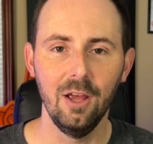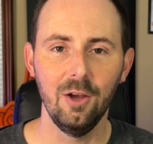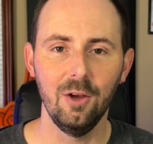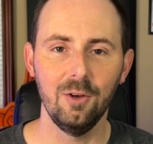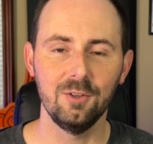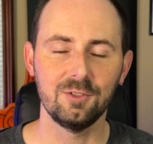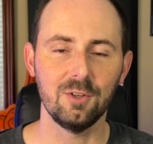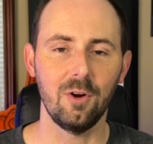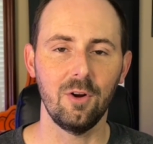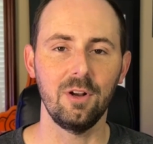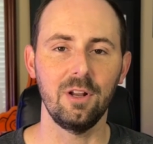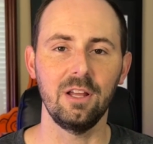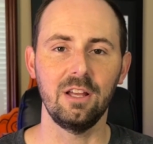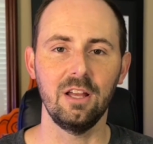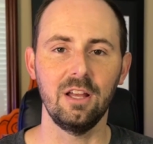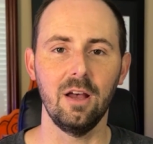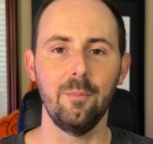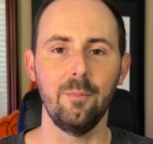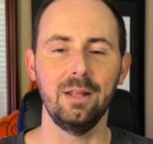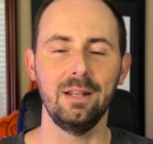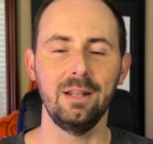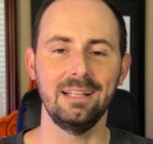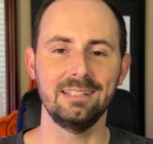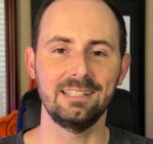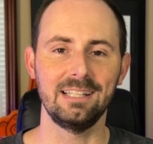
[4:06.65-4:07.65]
who's already
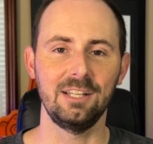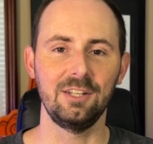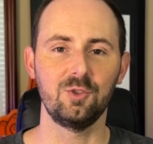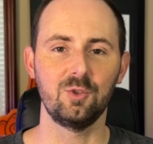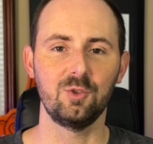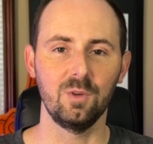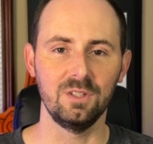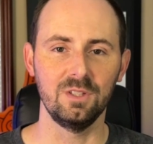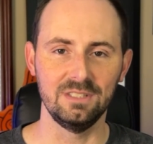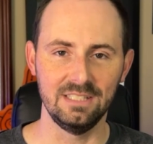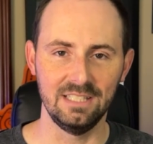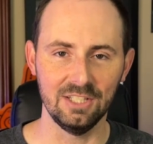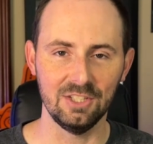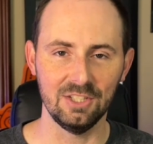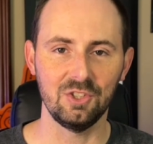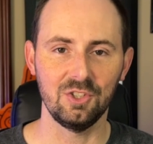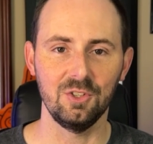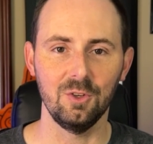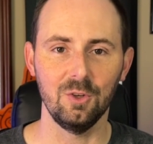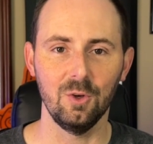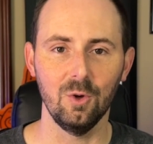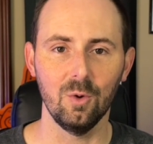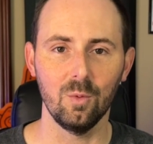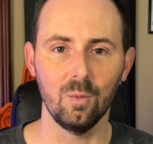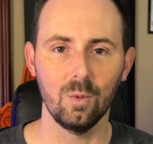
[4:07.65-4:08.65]
come in as a
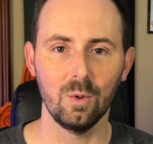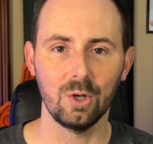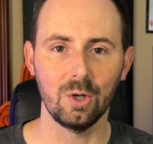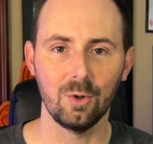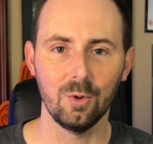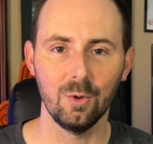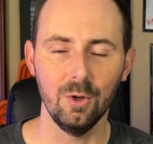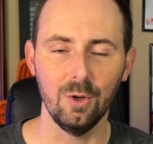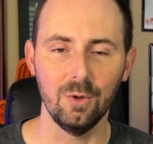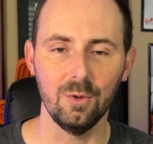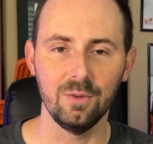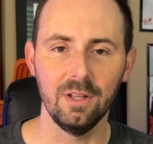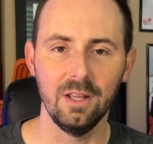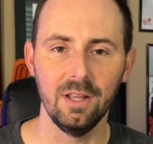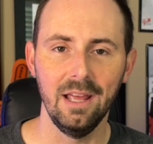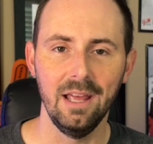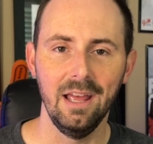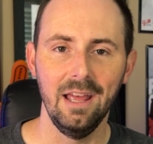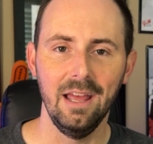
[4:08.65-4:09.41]
traditional recruit.